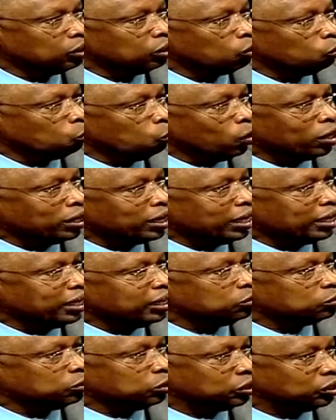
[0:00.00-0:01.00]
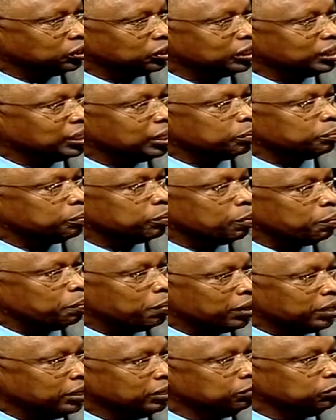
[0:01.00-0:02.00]
whether it was treated
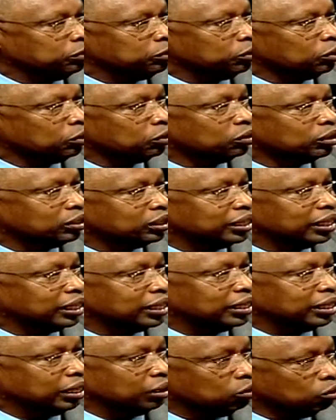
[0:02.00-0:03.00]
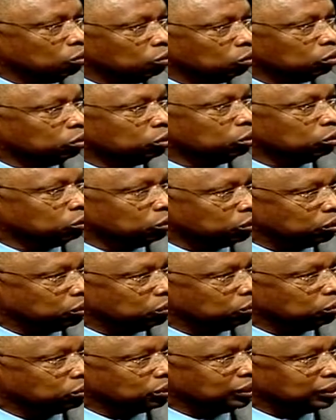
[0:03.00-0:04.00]
properly. If you don't take the whole dose
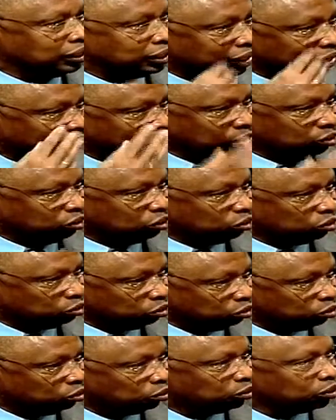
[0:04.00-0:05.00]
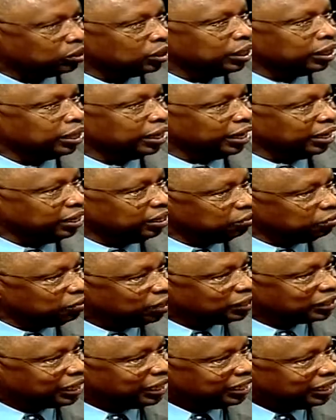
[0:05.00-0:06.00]
to take you all through, and if
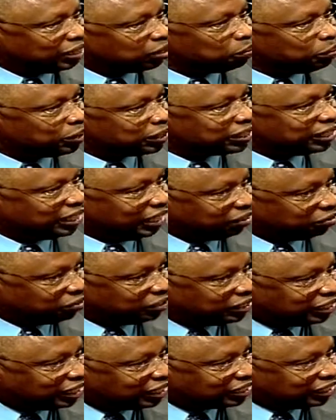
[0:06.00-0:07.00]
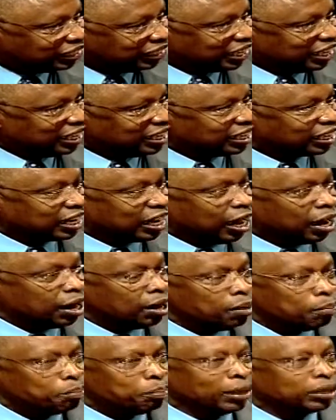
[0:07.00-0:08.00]
there's a little bit left, yes, it can recur.
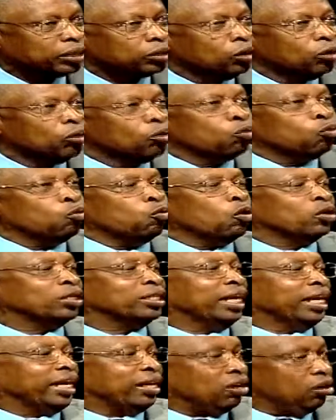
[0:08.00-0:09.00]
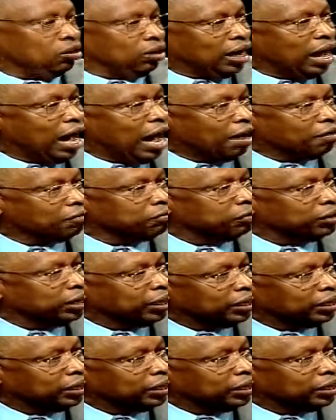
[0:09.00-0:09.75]
But what they have